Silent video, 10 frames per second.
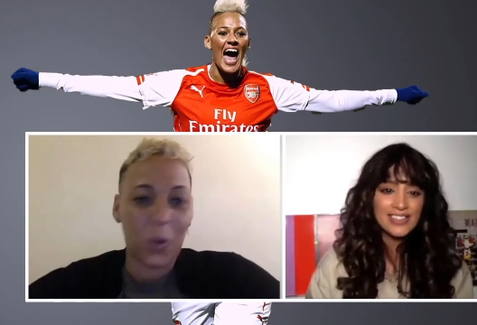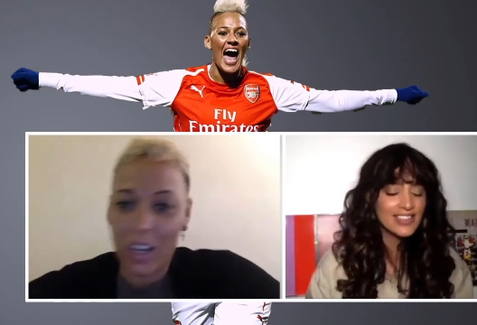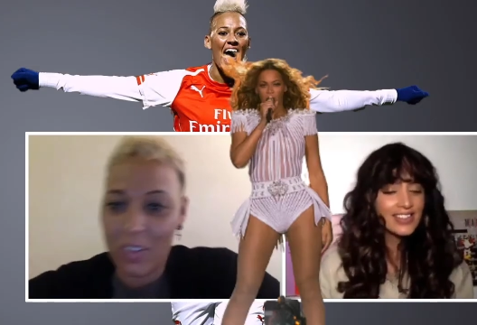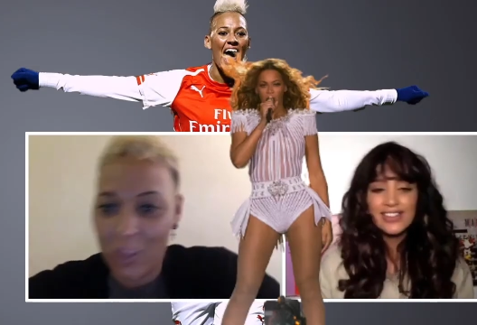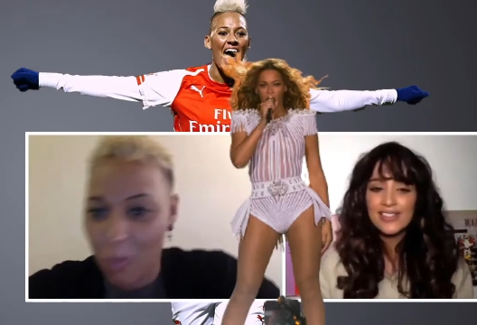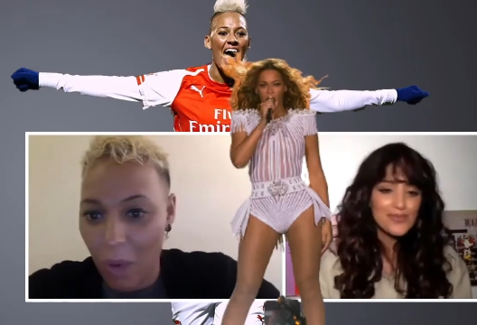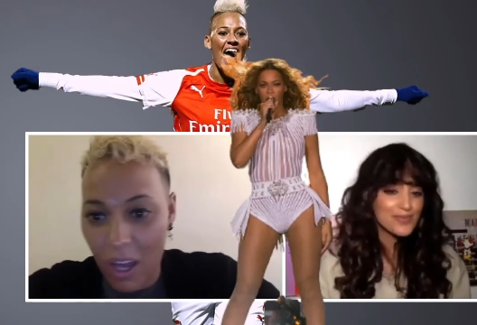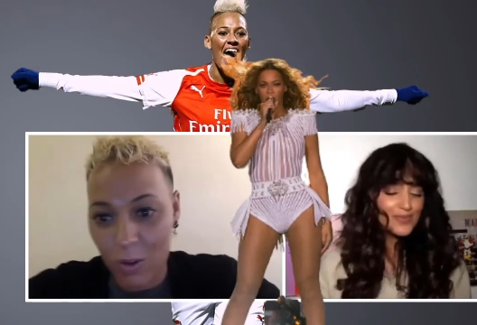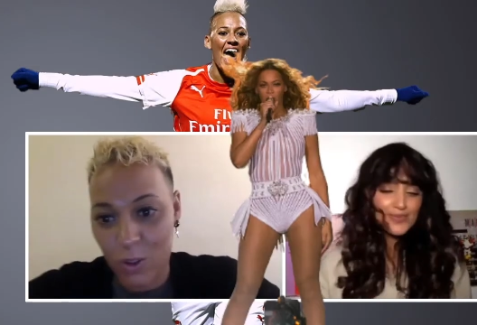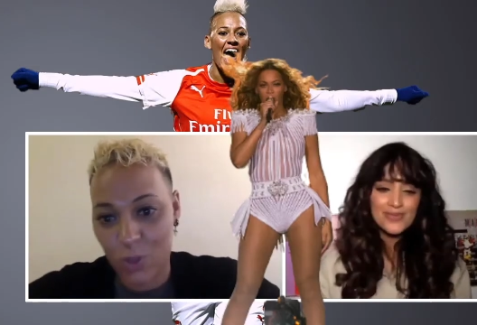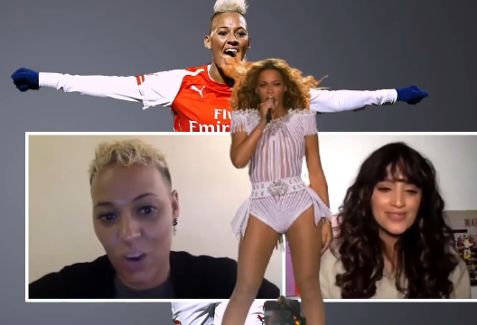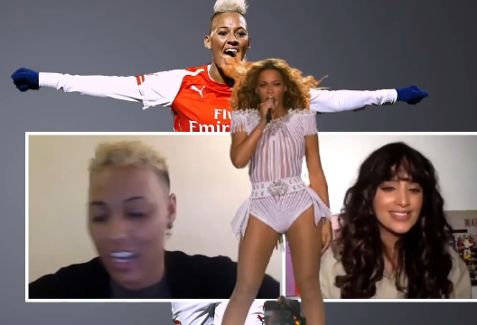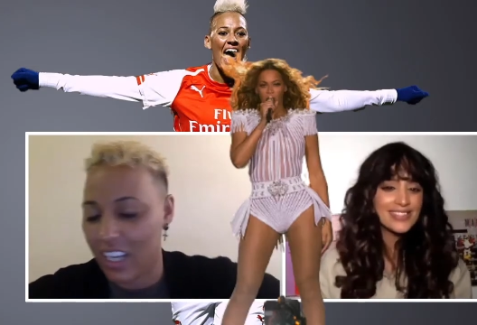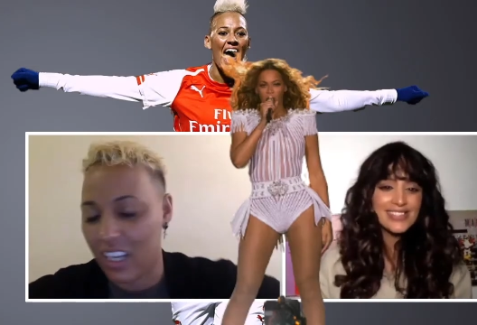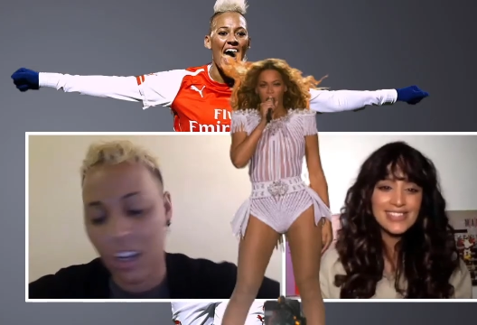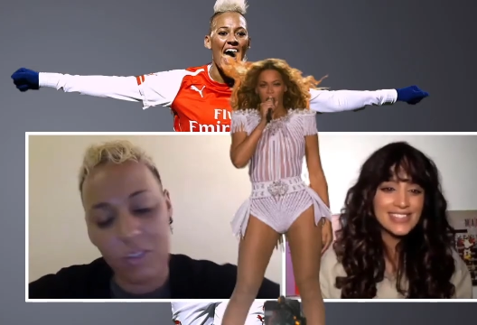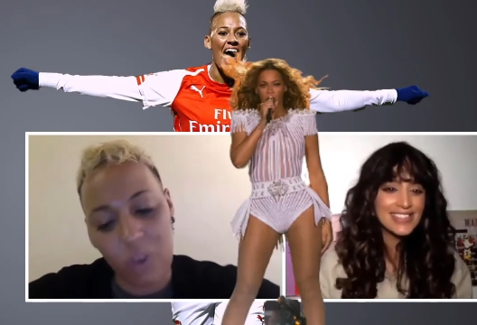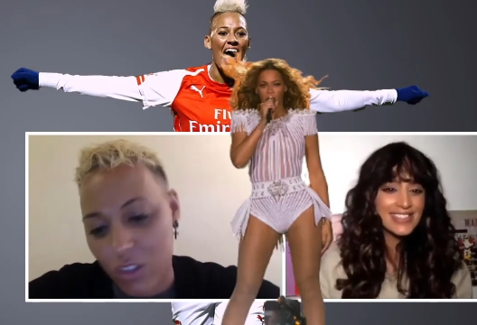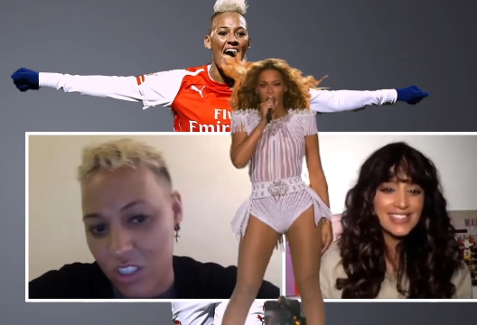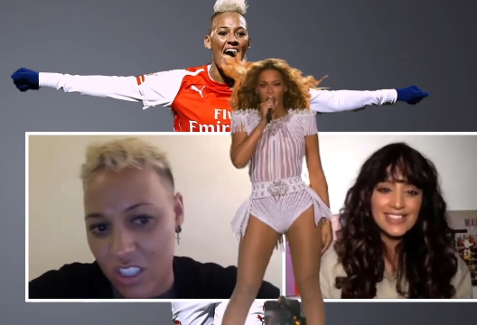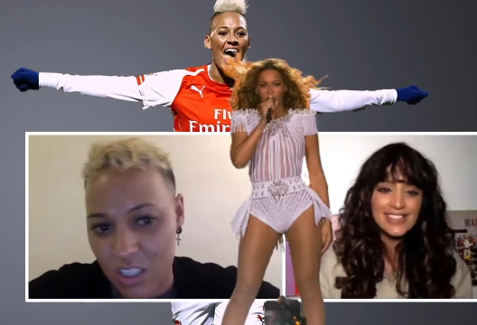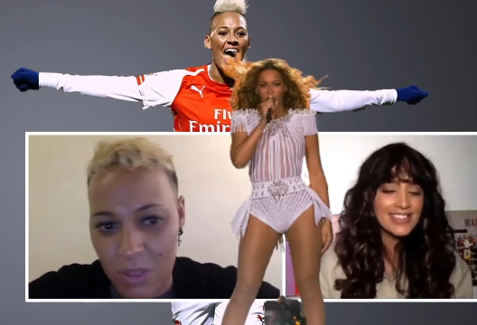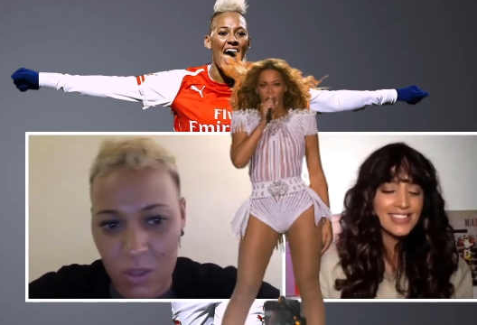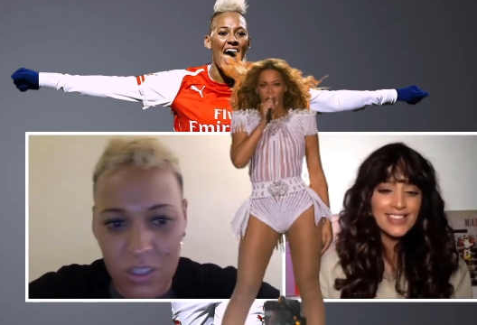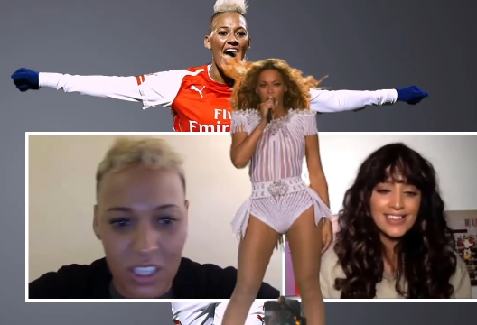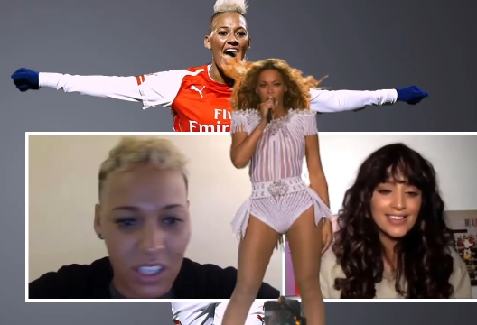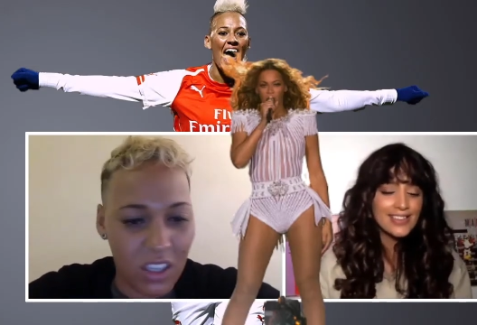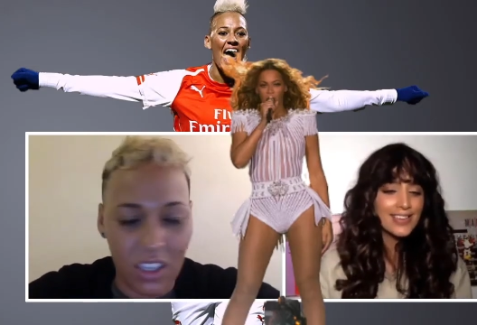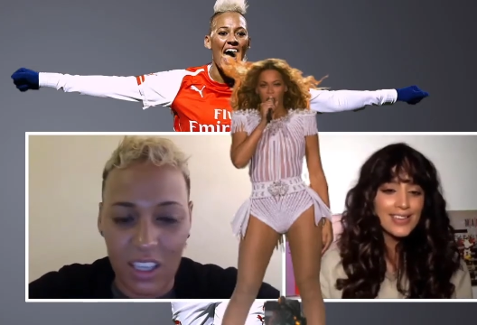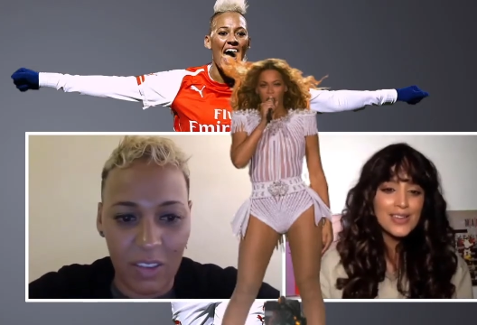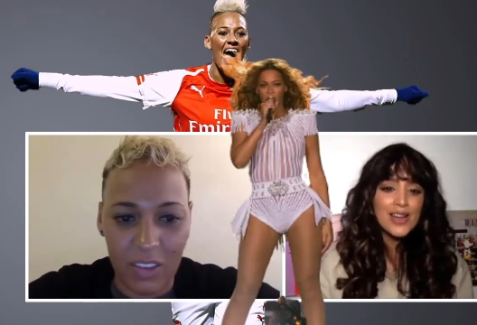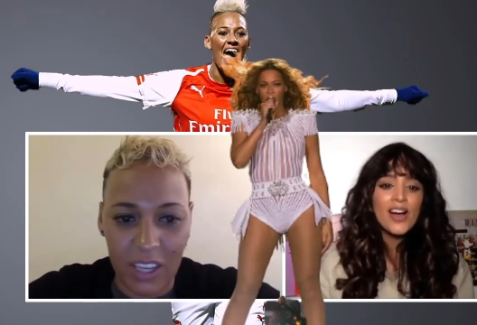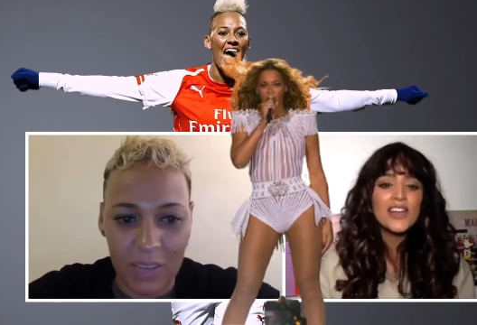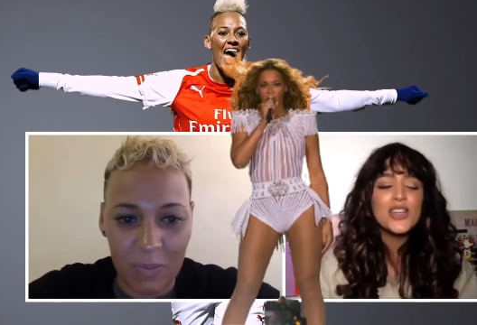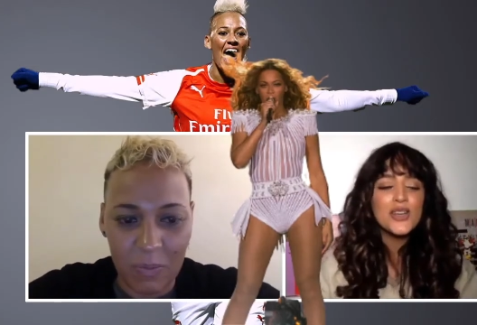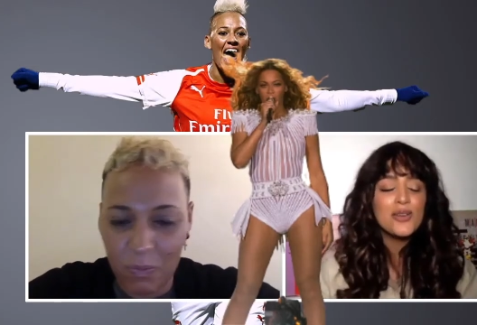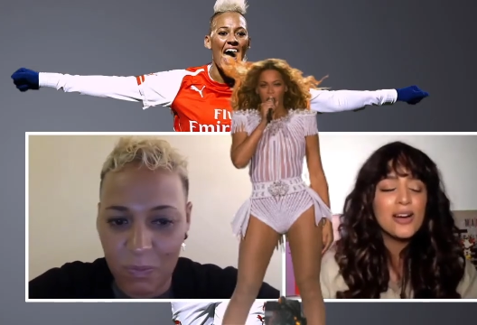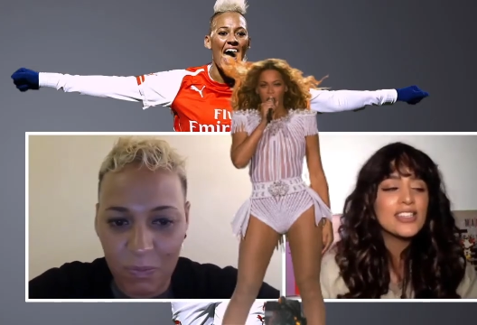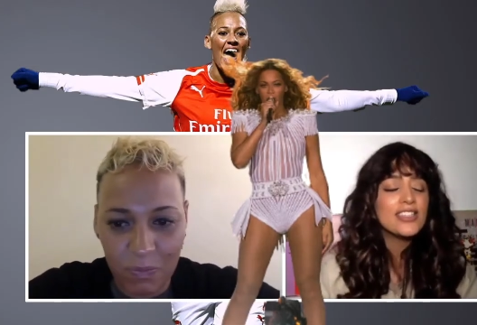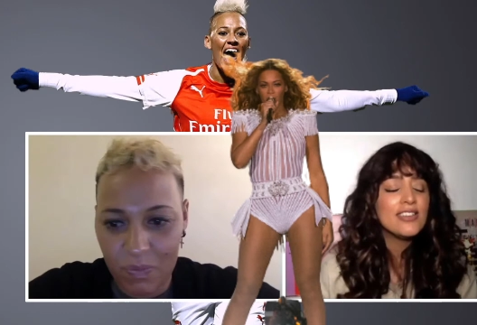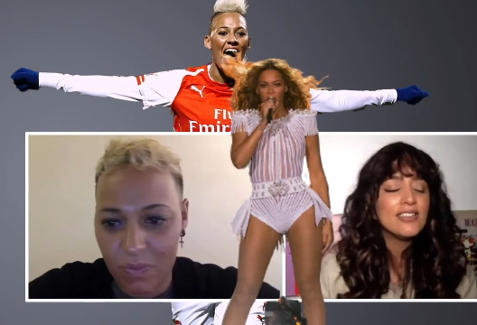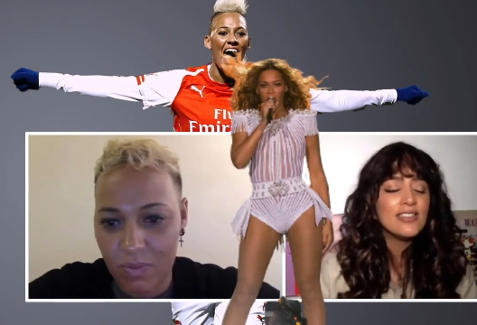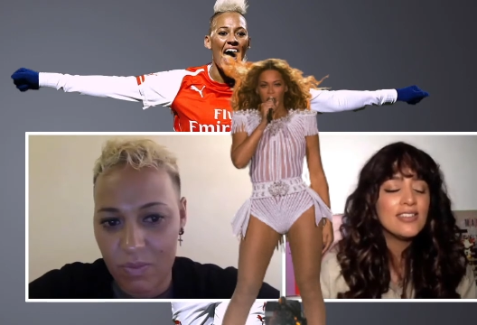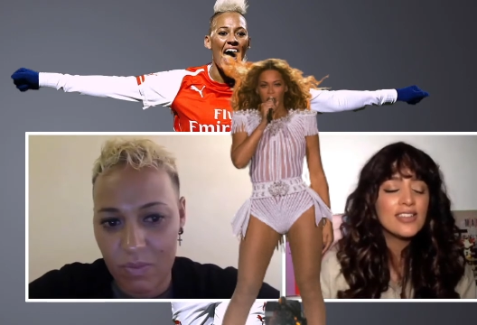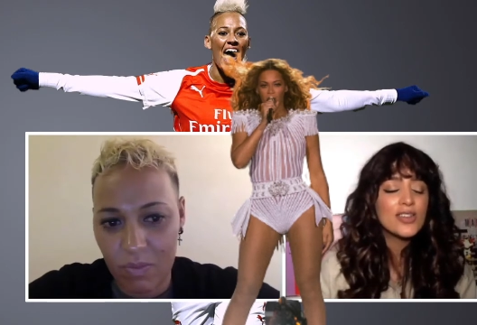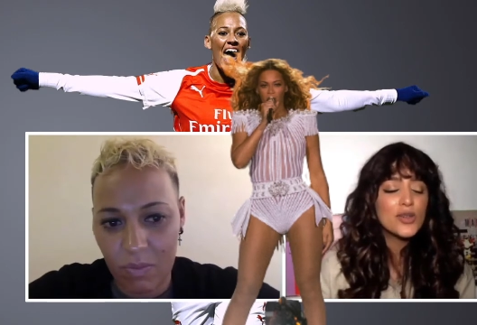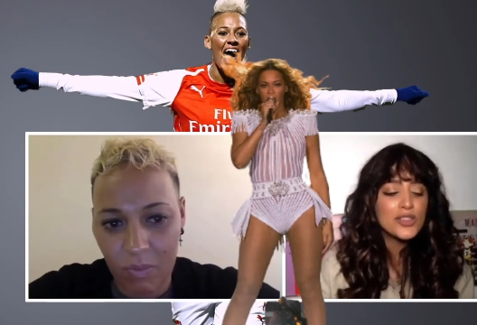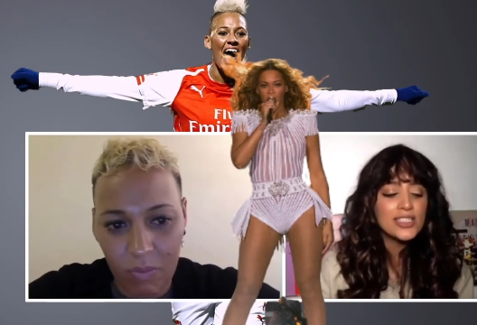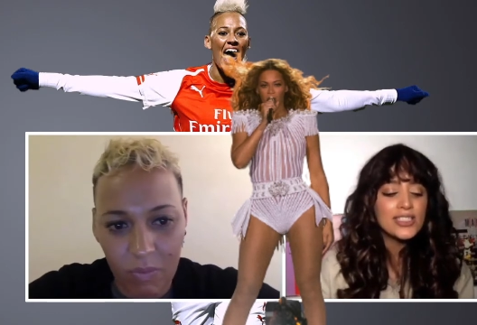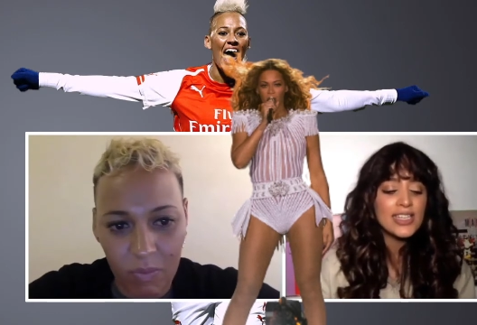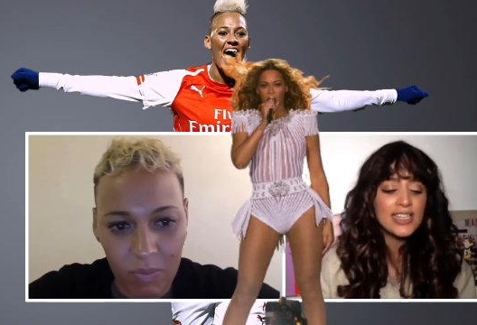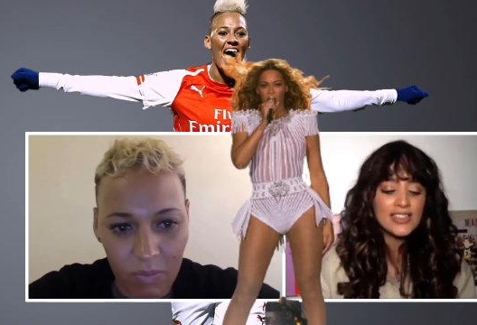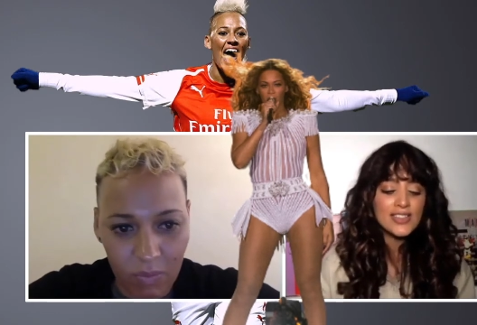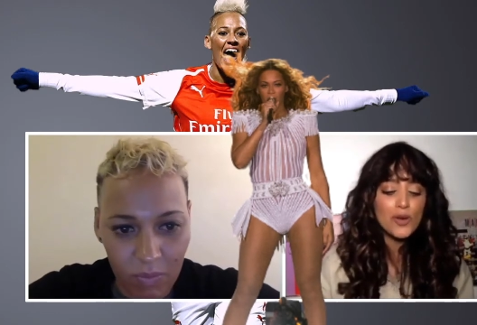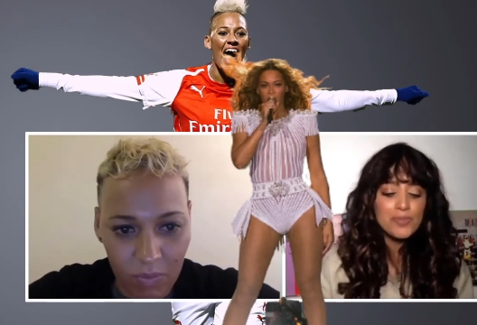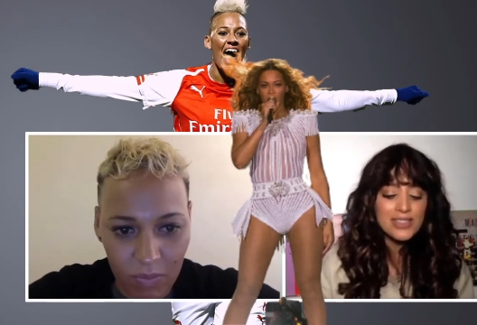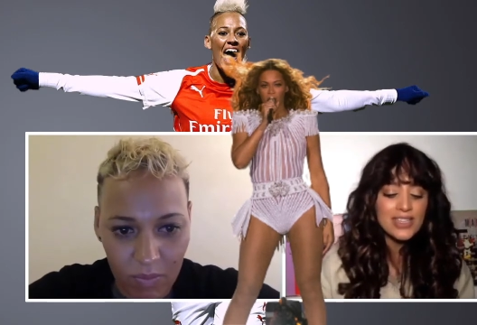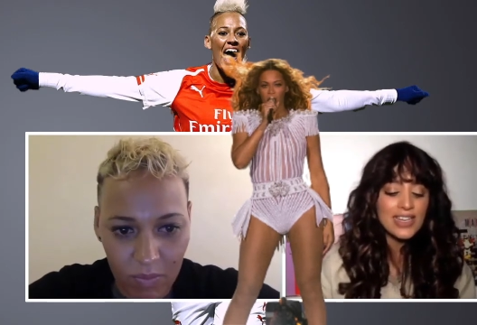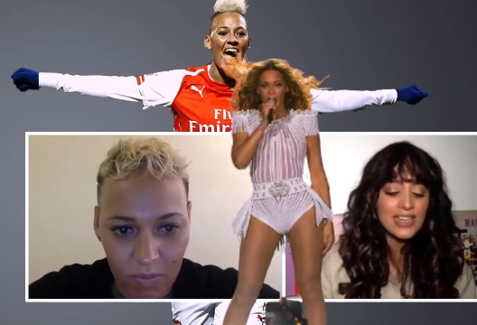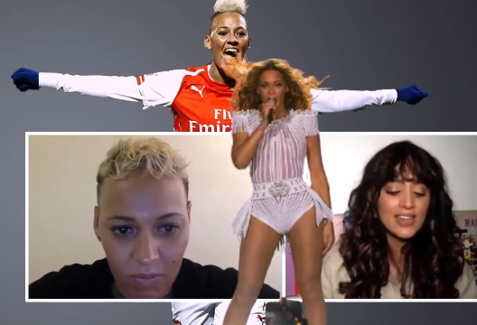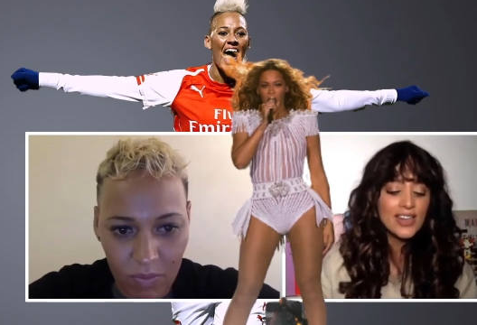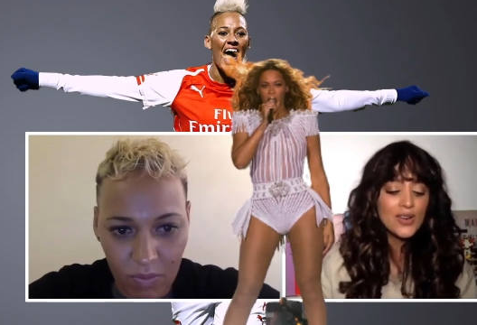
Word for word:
Speaker 1: over the world, Drake. I love concerts, music. Oh, love it.
Speaker 2: Are you are you cushy, top seat,